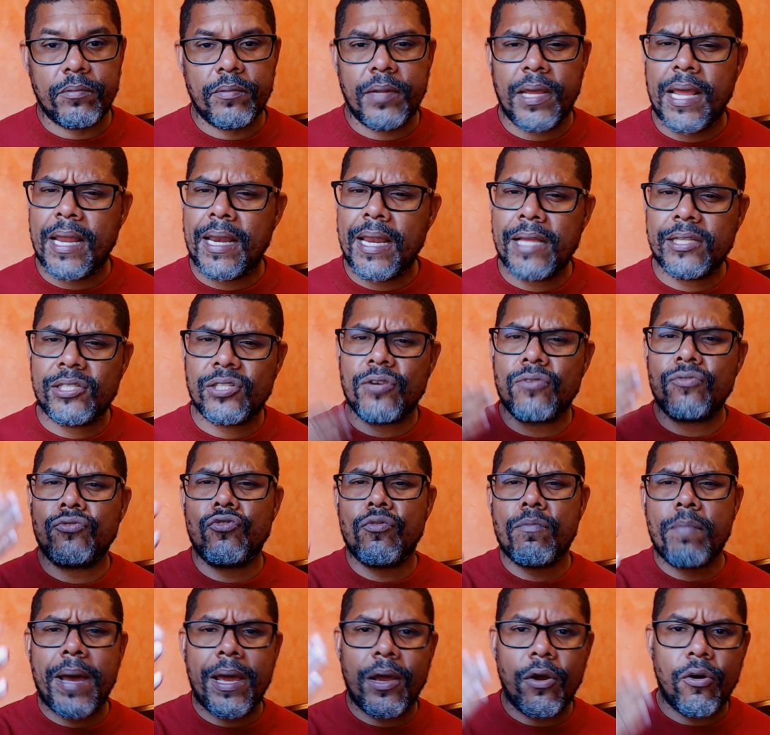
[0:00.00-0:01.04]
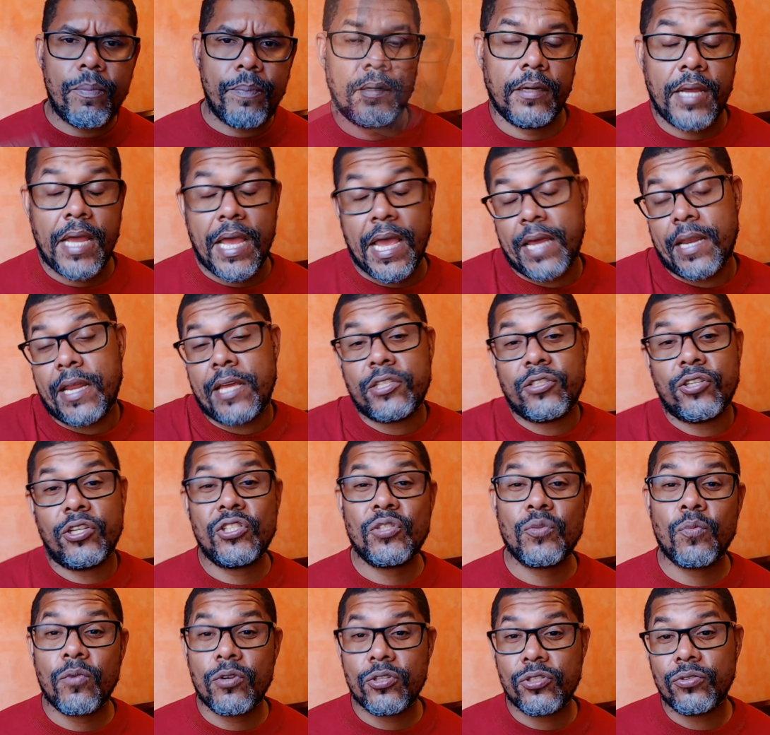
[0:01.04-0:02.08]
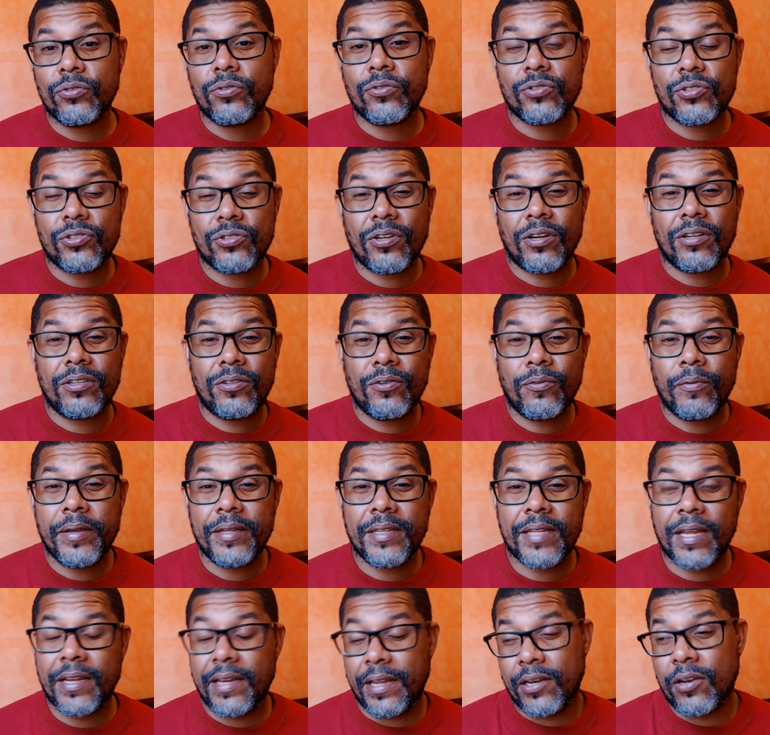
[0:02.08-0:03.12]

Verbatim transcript: And let's go to my opinion. And I just want you to start doing that in